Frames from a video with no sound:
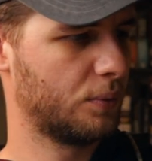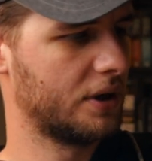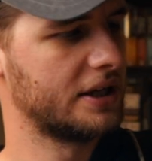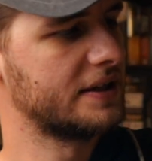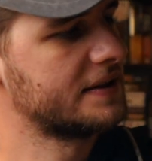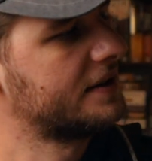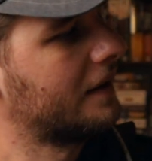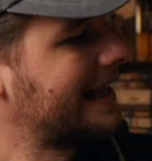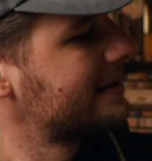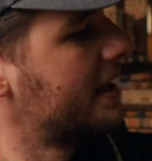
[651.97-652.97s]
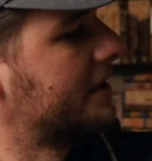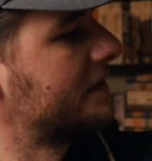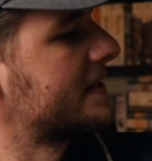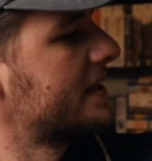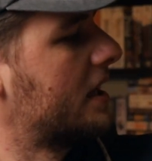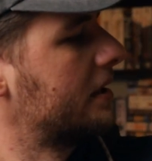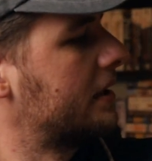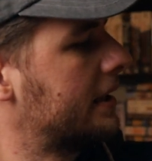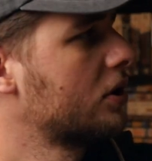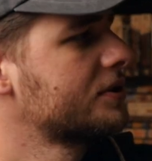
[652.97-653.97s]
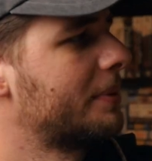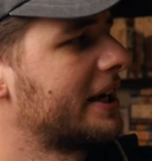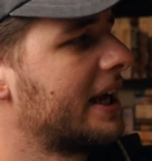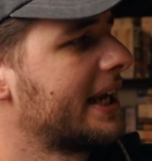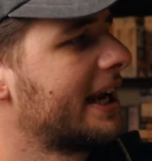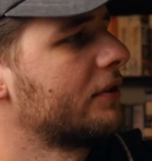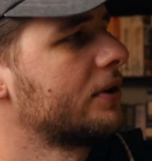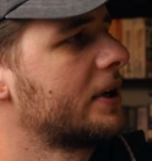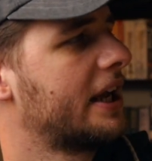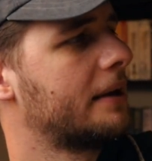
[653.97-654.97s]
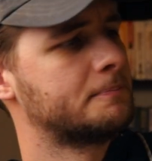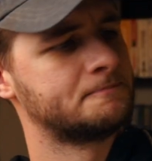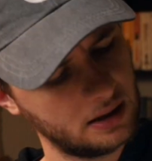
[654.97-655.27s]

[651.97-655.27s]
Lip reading: was The Last Light of the Sun, also by Guy Gavriel Kay.